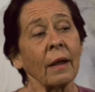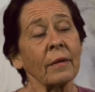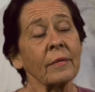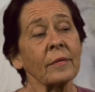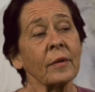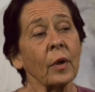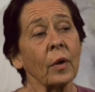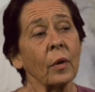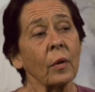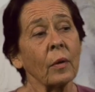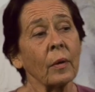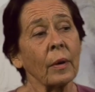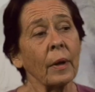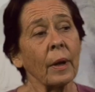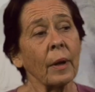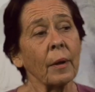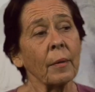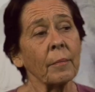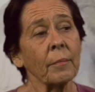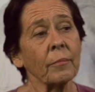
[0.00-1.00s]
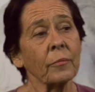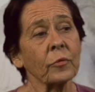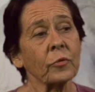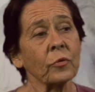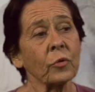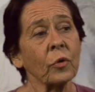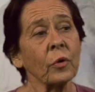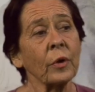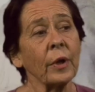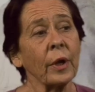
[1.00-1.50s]
So um,
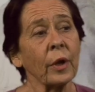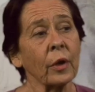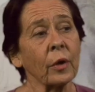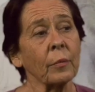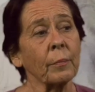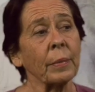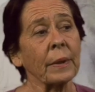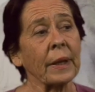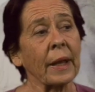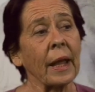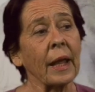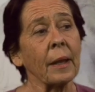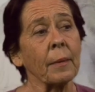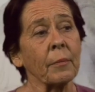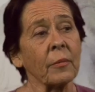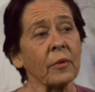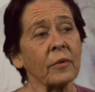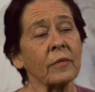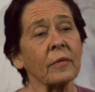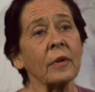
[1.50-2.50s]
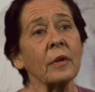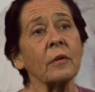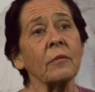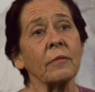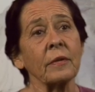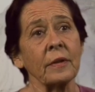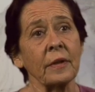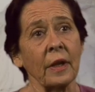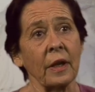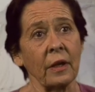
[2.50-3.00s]
Drawn Home became this
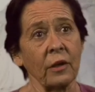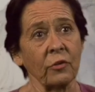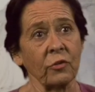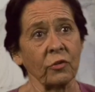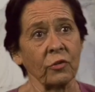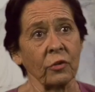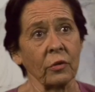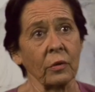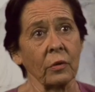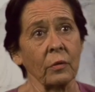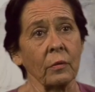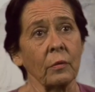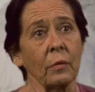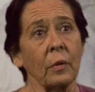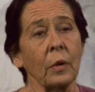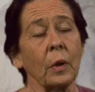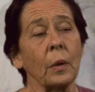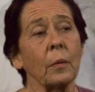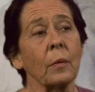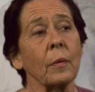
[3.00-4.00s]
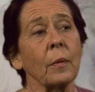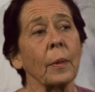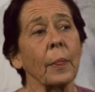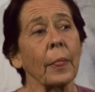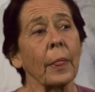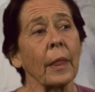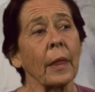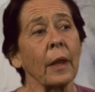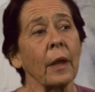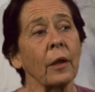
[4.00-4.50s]
invitation
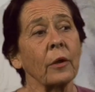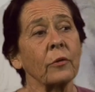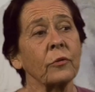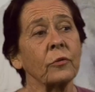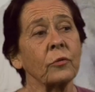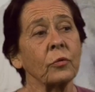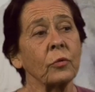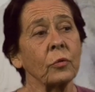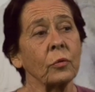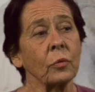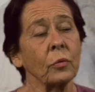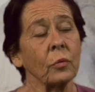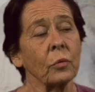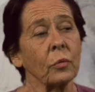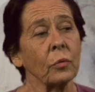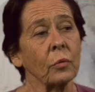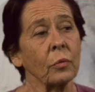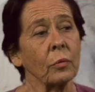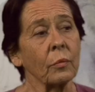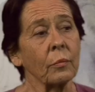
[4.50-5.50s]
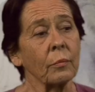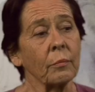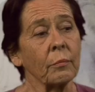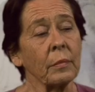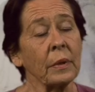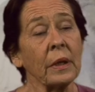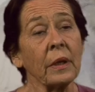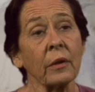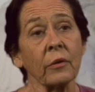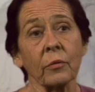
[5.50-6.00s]
to
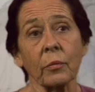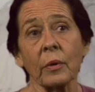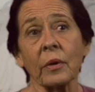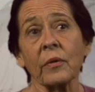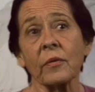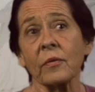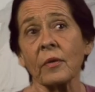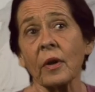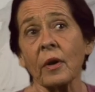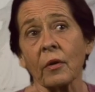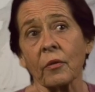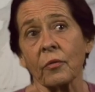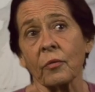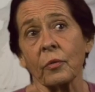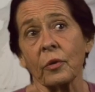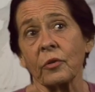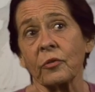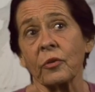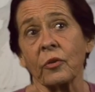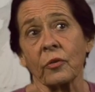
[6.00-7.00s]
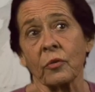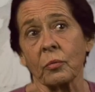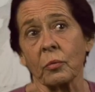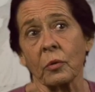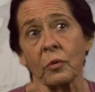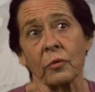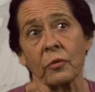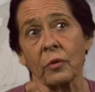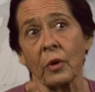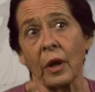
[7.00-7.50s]
meet oneself, which is
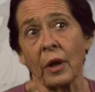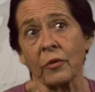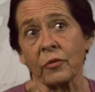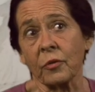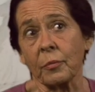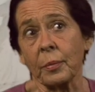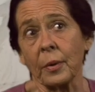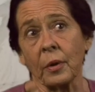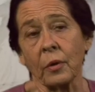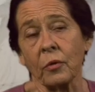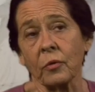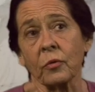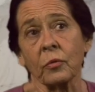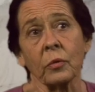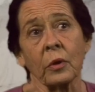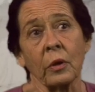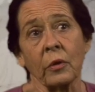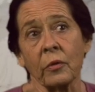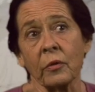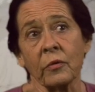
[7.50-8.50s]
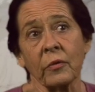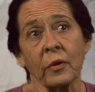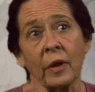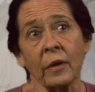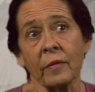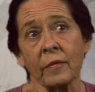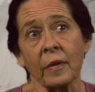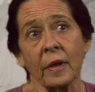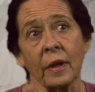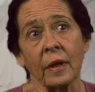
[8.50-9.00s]
what I suppose it,
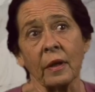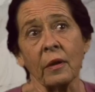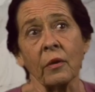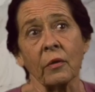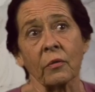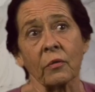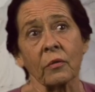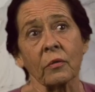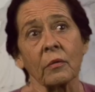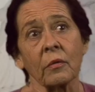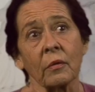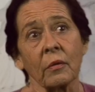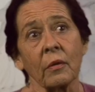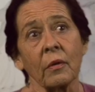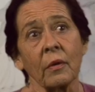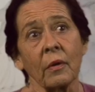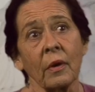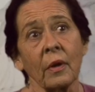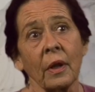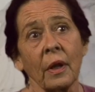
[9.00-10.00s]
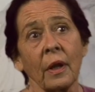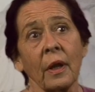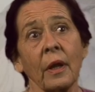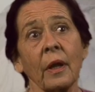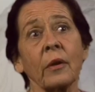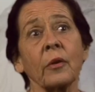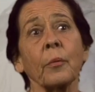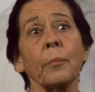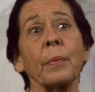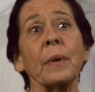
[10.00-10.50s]
satsang is.
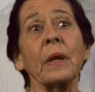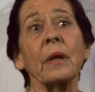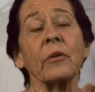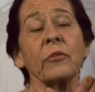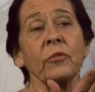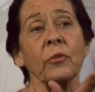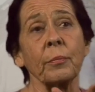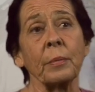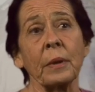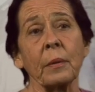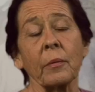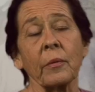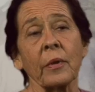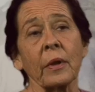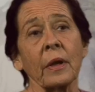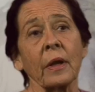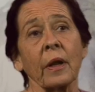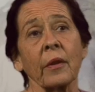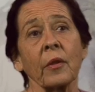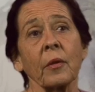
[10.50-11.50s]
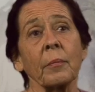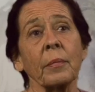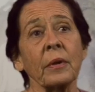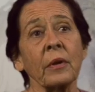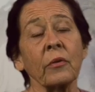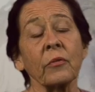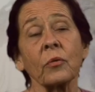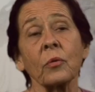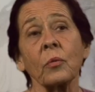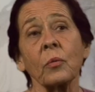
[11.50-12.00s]
It appears to be with another, but
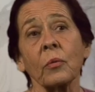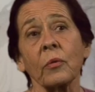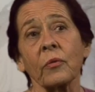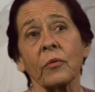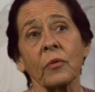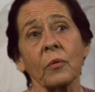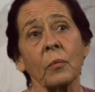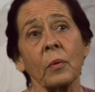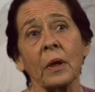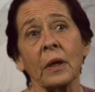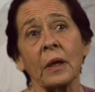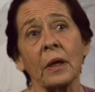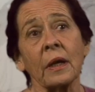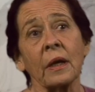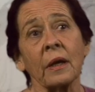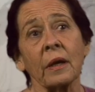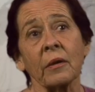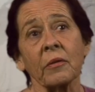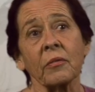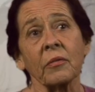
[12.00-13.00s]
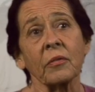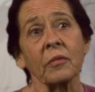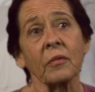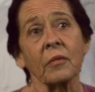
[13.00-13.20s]
it's always the one life.